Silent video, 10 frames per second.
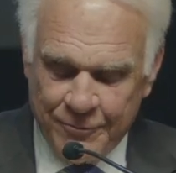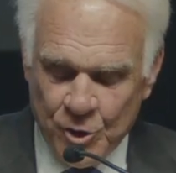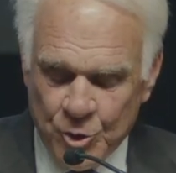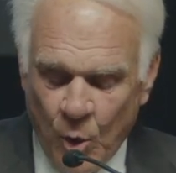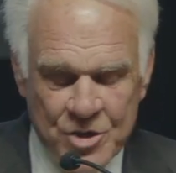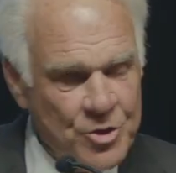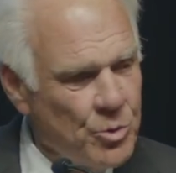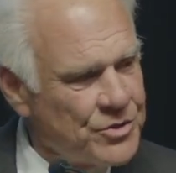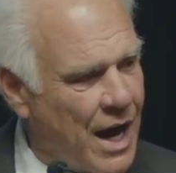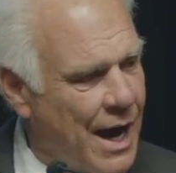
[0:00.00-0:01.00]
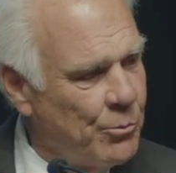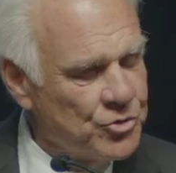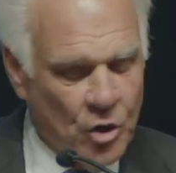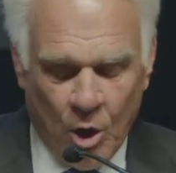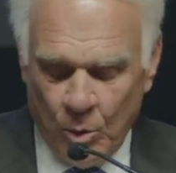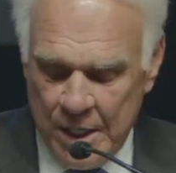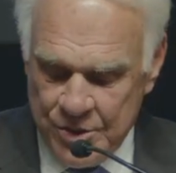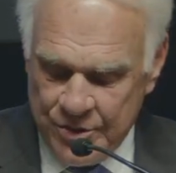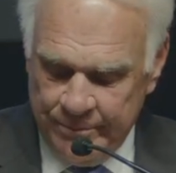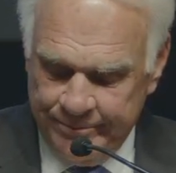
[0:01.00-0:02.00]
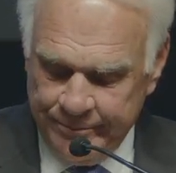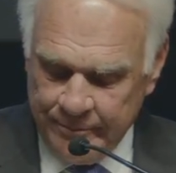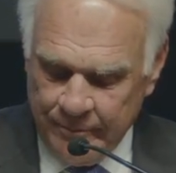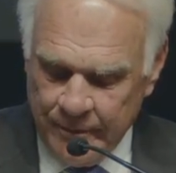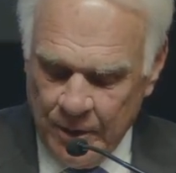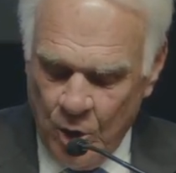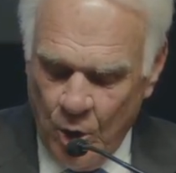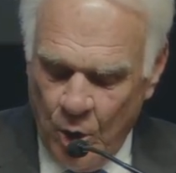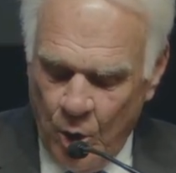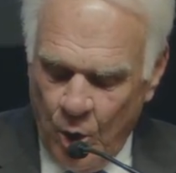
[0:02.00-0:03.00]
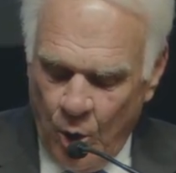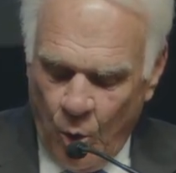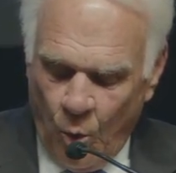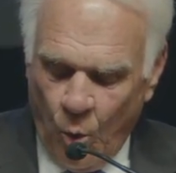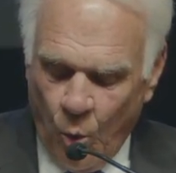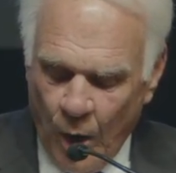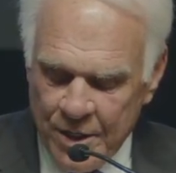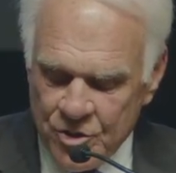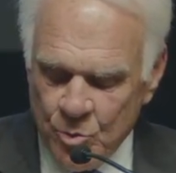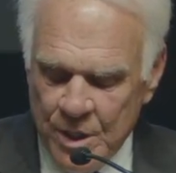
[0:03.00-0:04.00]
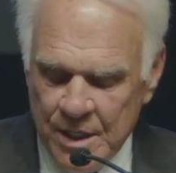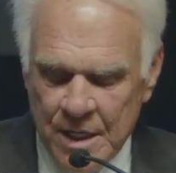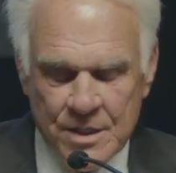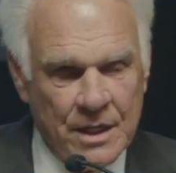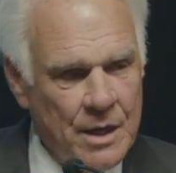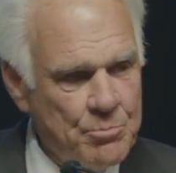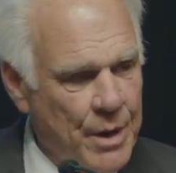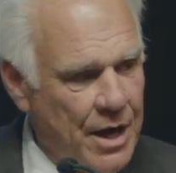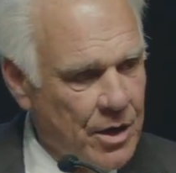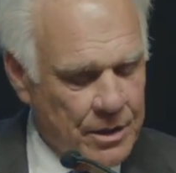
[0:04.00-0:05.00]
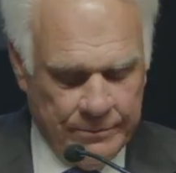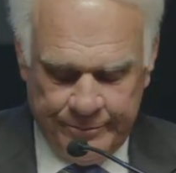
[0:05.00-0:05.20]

first question with Tom was always, what do we need to get better?